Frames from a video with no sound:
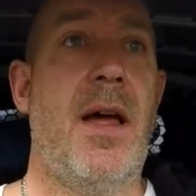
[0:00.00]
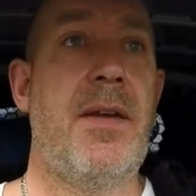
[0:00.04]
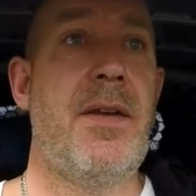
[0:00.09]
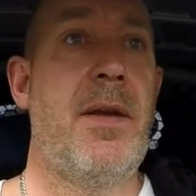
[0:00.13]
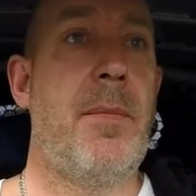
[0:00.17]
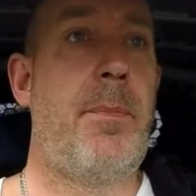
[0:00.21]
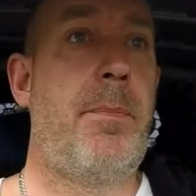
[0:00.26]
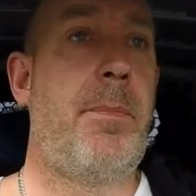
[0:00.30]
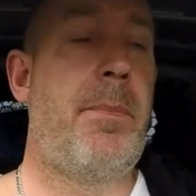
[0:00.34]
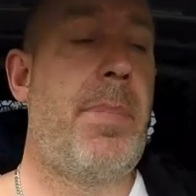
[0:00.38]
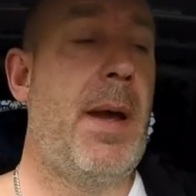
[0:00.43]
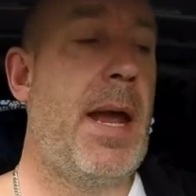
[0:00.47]
and the
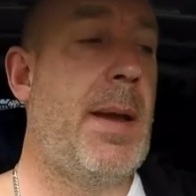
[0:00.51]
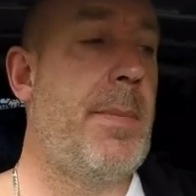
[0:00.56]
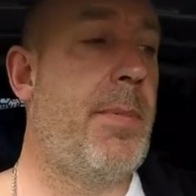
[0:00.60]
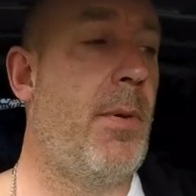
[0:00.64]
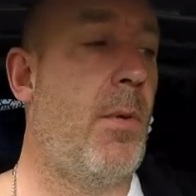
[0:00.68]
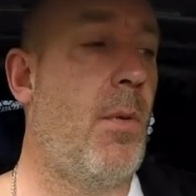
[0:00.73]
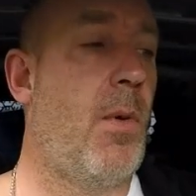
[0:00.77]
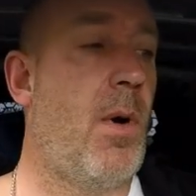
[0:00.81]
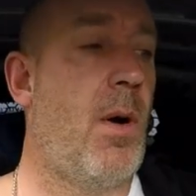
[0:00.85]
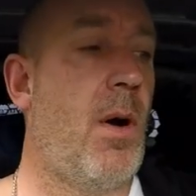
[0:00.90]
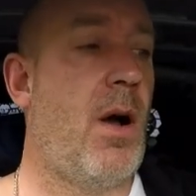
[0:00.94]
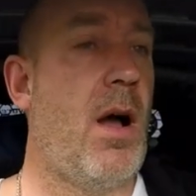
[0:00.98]

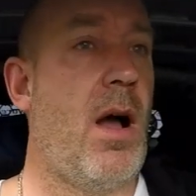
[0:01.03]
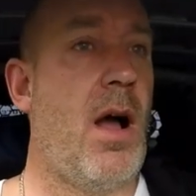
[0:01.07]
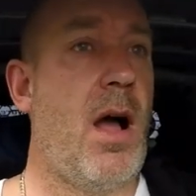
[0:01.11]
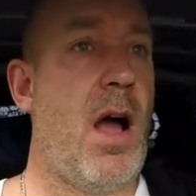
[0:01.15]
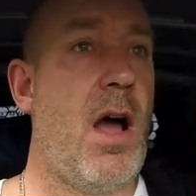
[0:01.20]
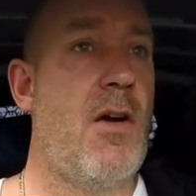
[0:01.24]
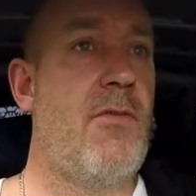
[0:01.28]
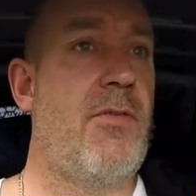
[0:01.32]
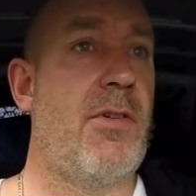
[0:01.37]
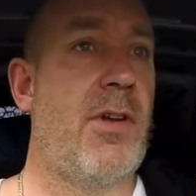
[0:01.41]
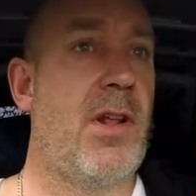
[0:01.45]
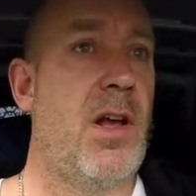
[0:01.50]
people
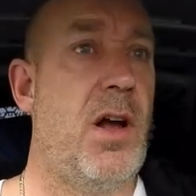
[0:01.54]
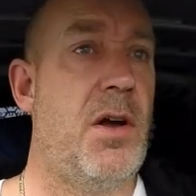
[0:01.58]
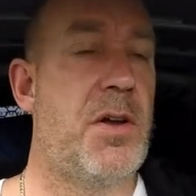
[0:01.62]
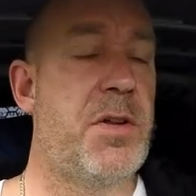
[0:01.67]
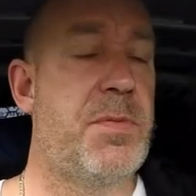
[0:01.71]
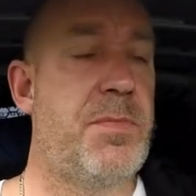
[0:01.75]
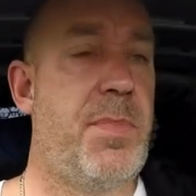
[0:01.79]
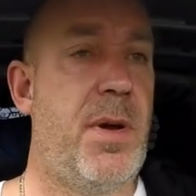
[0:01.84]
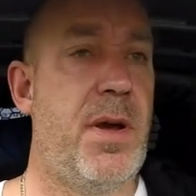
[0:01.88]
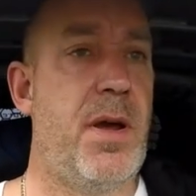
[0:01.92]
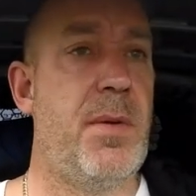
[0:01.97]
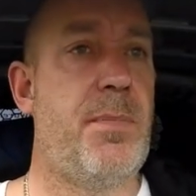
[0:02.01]
over in
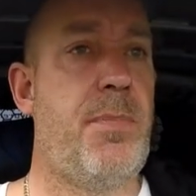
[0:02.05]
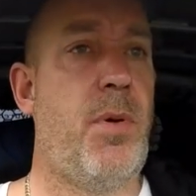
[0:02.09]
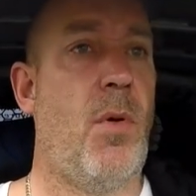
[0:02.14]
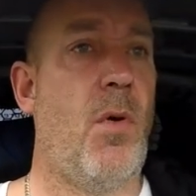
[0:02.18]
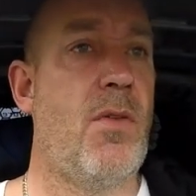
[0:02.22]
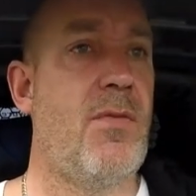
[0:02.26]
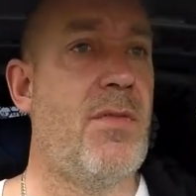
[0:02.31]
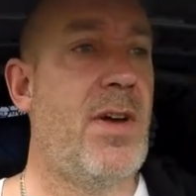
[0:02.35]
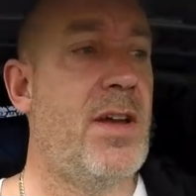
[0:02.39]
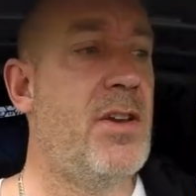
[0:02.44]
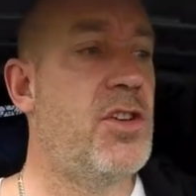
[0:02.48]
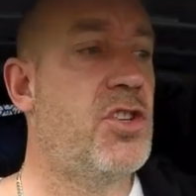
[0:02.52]
Hurstpier
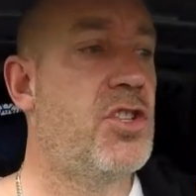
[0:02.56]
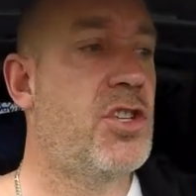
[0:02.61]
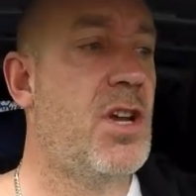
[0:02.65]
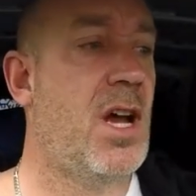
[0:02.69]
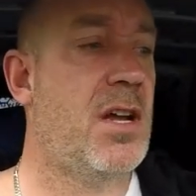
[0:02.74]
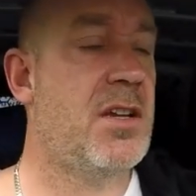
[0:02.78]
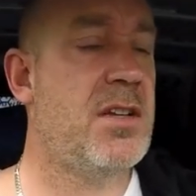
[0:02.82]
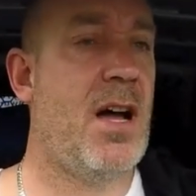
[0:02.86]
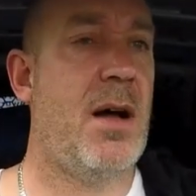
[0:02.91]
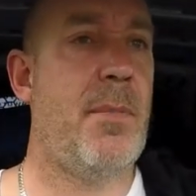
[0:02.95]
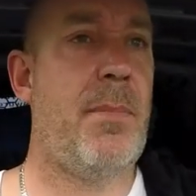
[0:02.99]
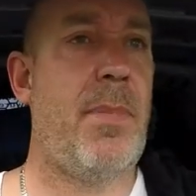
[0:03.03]
Point they
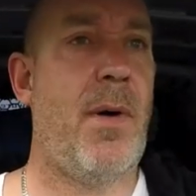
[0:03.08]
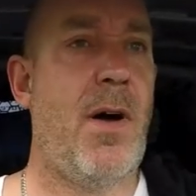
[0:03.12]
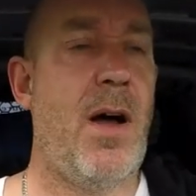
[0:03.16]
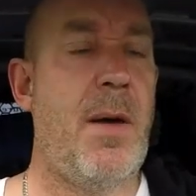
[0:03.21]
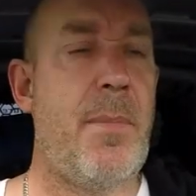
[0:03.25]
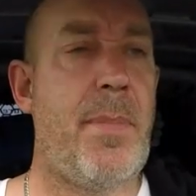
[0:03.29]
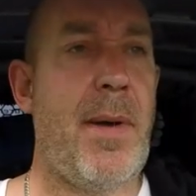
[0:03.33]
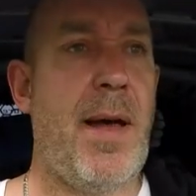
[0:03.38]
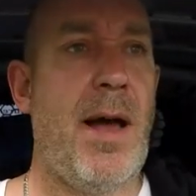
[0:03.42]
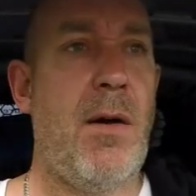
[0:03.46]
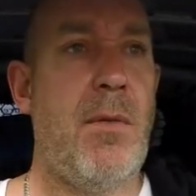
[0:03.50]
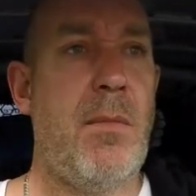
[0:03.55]
shut up by
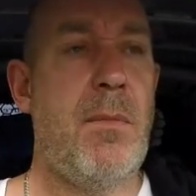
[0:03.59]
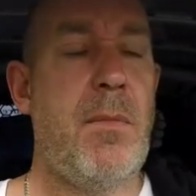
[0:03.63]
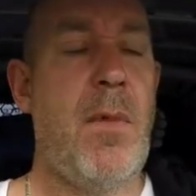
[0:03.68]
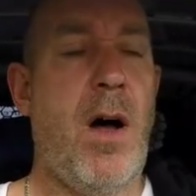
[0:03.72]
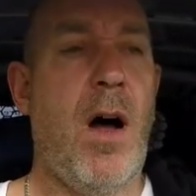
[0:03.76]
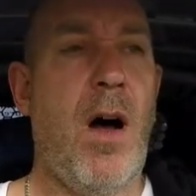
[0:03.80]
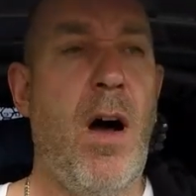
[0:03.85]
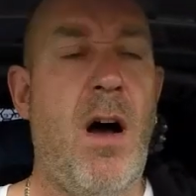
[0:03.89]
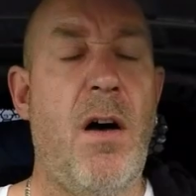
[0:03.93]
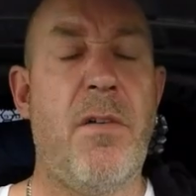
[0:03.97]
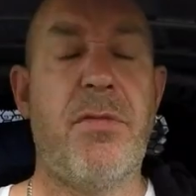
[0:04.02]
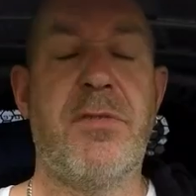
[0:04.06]
about
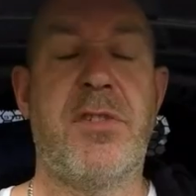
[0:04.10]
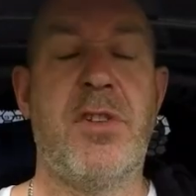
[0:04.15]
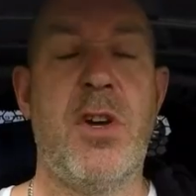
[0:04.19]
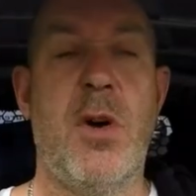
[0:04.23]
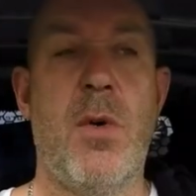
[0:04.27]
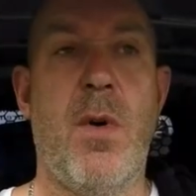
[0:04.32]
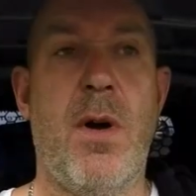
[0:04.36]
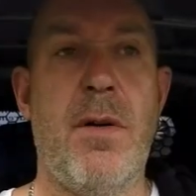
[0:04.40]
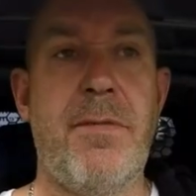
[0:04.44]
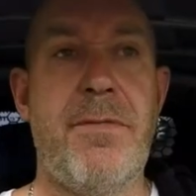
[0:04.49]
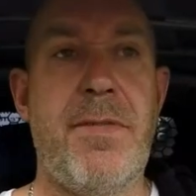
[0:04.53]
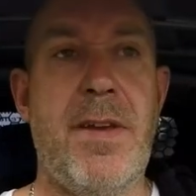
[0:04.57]
half
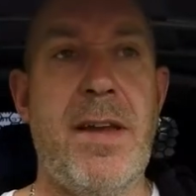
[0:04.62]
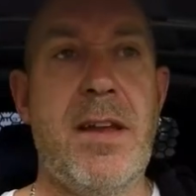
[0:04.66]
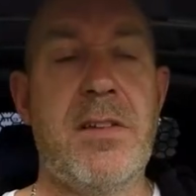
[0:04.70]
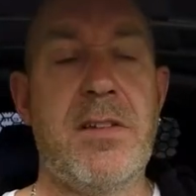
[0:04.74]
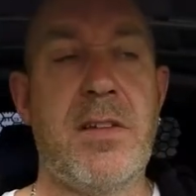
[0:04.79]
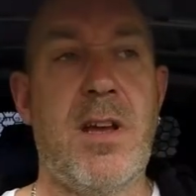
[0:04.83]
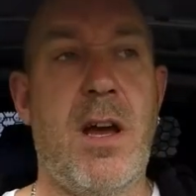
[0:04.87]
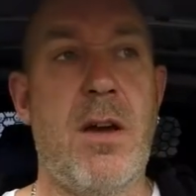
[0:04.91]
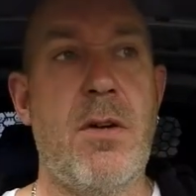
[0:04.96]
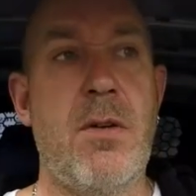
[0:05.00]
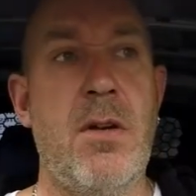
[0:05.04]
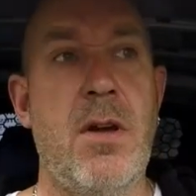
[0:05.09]
two, I think.
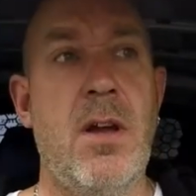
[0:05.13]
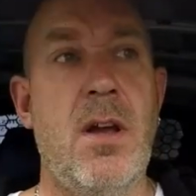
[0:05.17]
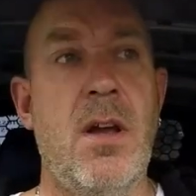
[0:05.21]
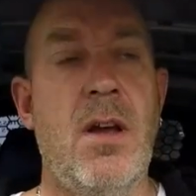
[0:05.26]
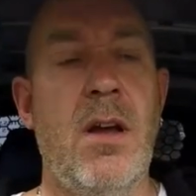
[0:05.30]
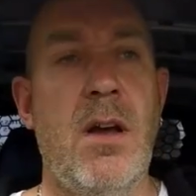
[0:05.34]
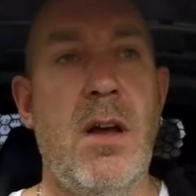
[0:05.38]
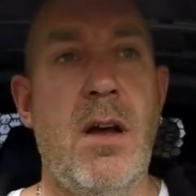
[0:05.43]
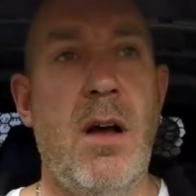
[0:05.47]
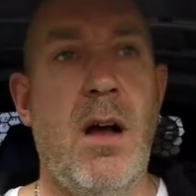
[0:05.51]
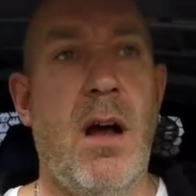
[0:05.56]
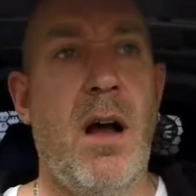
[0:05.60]
So
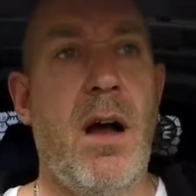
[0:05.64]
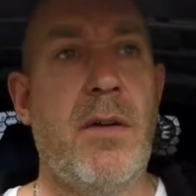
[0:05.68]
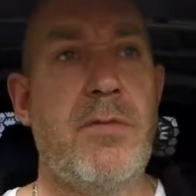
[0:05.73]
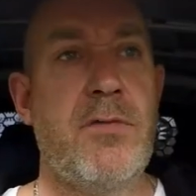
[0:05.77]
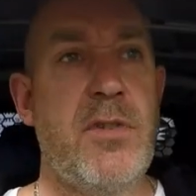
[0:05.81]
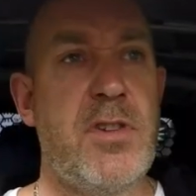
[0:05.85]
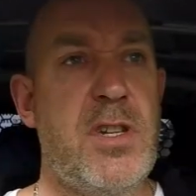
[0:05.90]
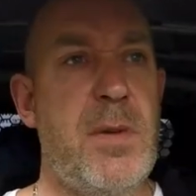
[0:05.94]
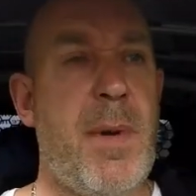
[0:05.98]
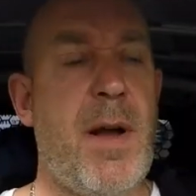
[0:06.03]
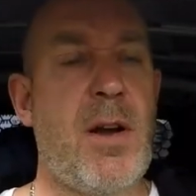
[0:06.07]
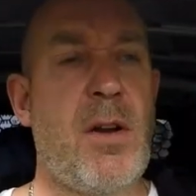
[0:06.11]
I've
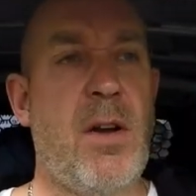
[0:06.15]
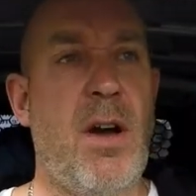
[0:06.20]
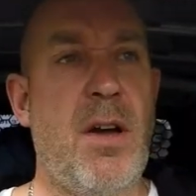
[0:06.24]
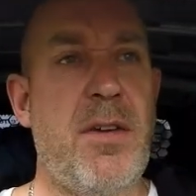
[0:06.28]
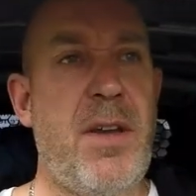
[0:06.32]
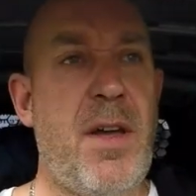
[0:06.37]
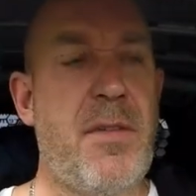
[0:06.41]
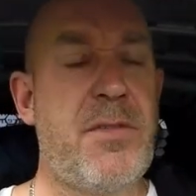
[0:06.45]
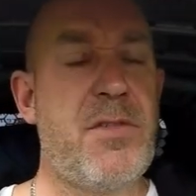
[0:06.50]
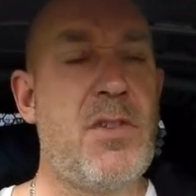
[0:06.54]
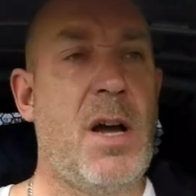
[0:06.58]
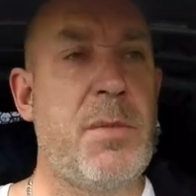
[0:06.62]
just about got
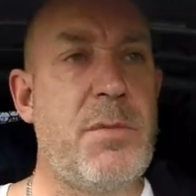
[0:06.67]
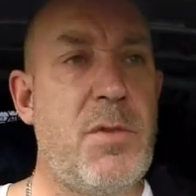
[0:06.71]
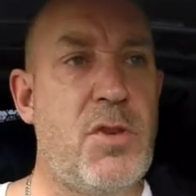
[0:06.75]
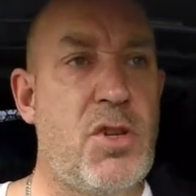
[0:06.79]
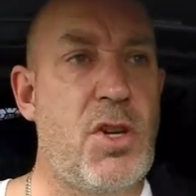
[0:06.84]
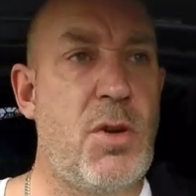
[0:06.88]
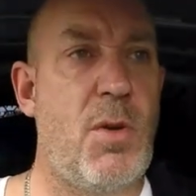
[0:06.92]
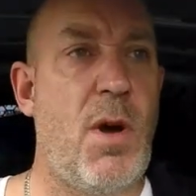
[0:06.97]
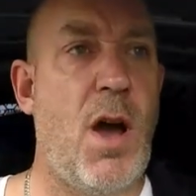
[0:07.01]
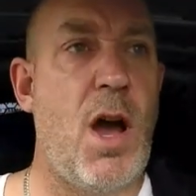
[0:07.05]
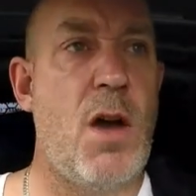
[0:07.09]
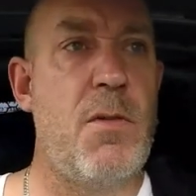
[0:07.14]
enough time to
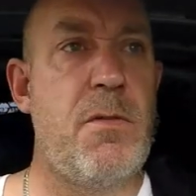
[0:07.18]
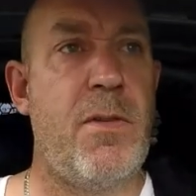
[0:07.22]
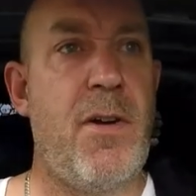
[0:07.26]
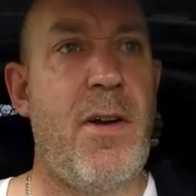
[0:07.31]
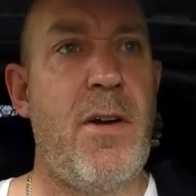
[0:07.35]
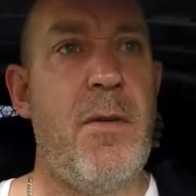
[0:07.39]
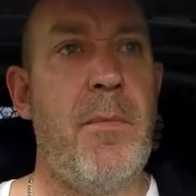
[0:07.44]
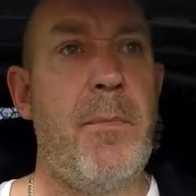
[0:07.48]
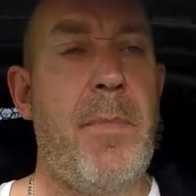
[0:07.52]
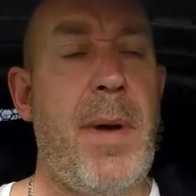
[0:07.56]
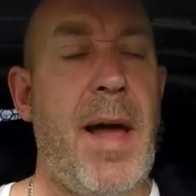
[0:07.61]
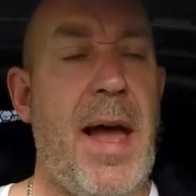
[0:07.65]
shoot over
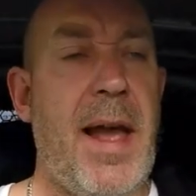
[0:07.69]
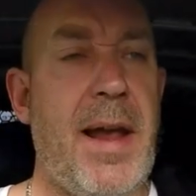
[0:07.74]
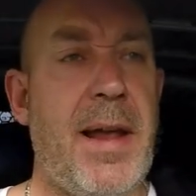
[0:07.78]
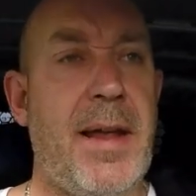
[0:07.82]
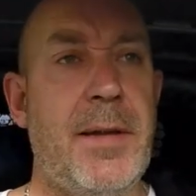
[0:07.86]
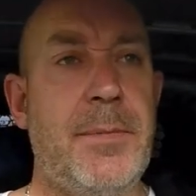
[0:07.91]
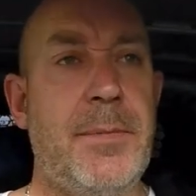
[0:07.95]
there and back.